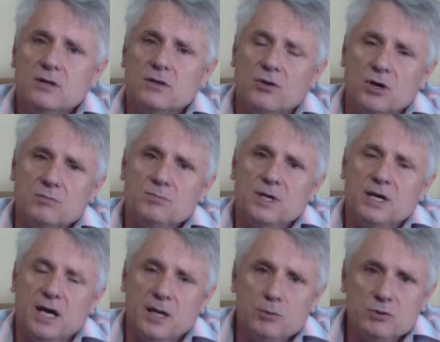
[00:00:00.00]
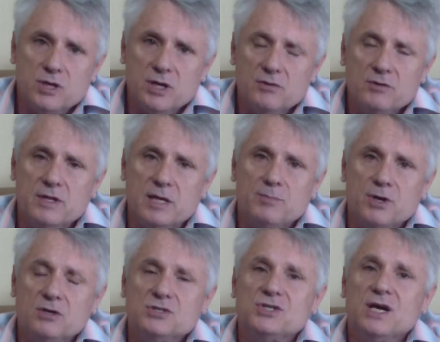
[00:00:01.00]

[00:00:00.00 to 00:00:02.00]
Not being able to go to that process,